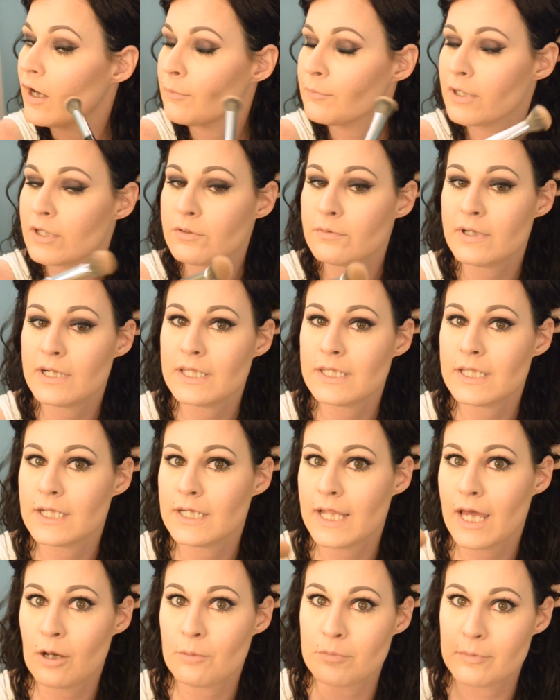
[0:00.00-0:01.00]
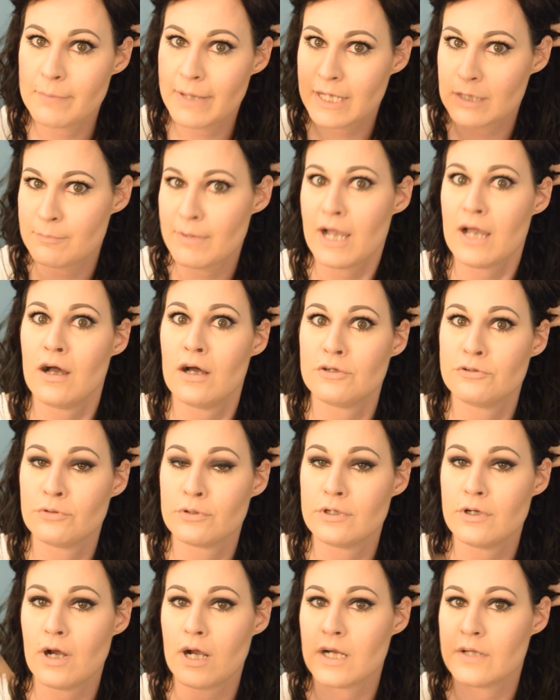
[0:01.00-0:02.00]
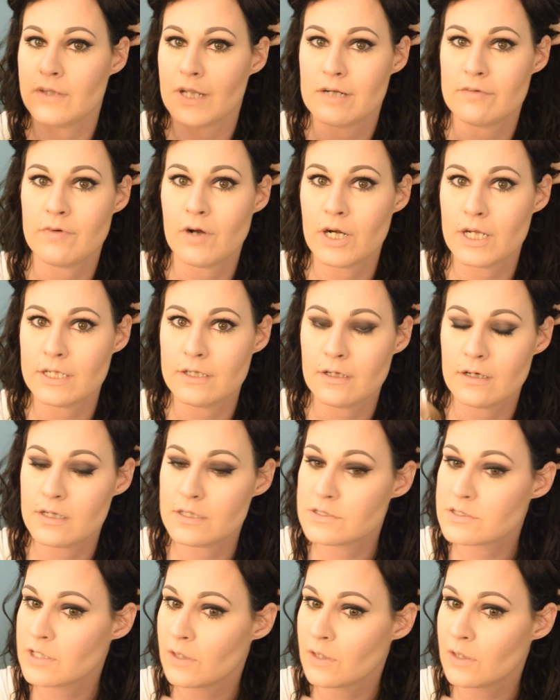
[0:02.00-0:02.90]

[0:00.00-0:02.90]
I'm not doing anything now but making my contour darker that I've already done.